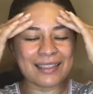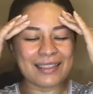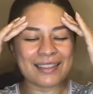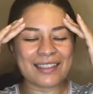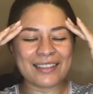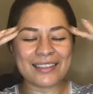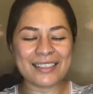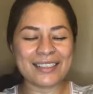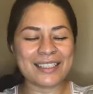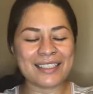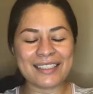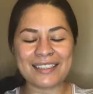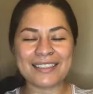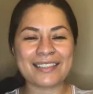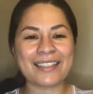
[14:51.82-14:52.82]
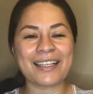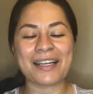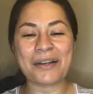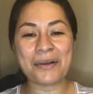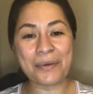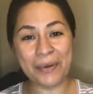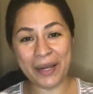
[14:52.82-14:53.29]
girl, you're gonna look like a
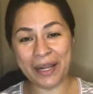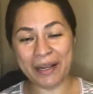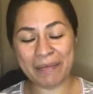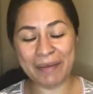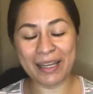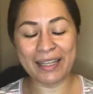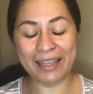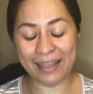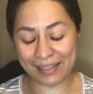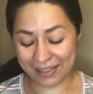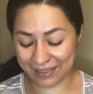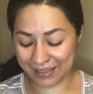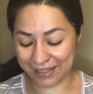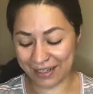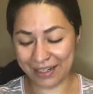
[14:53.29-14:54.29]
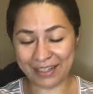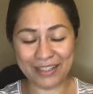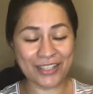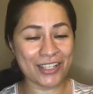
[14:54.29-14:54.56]
queen by the end of the night.